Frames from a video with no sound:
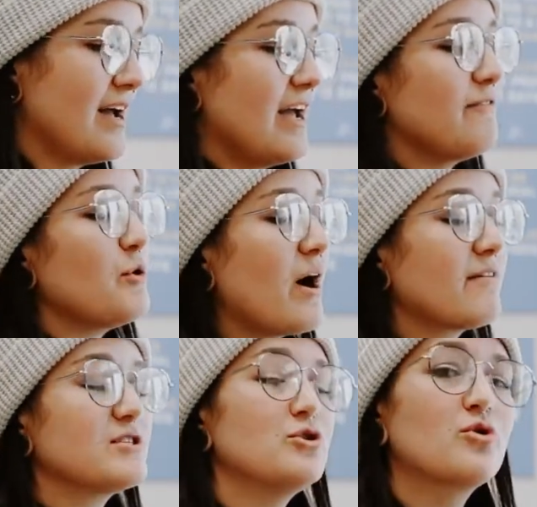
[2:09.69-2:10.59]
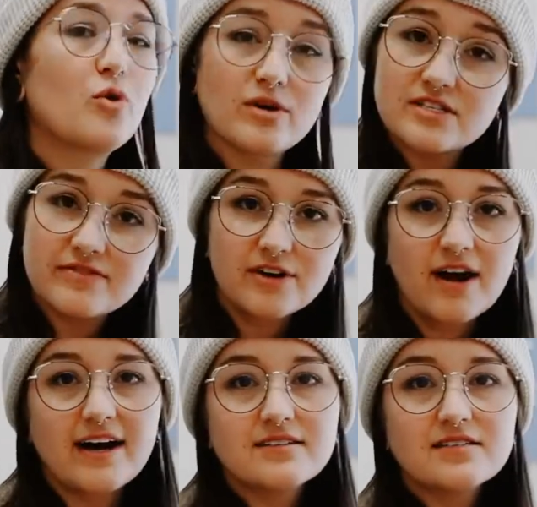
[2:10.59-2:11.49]
If you have too coarse of a
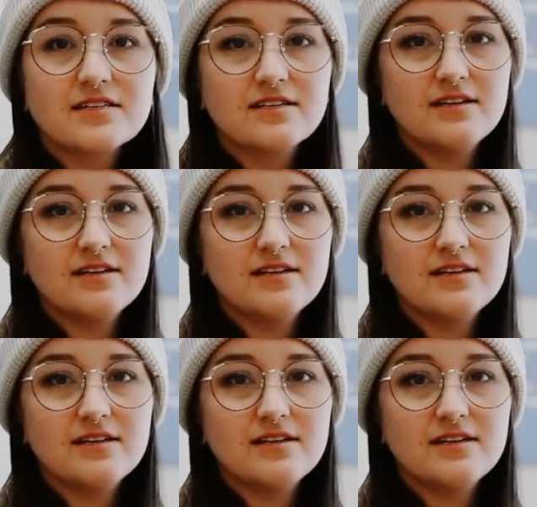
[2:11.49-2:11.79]
grind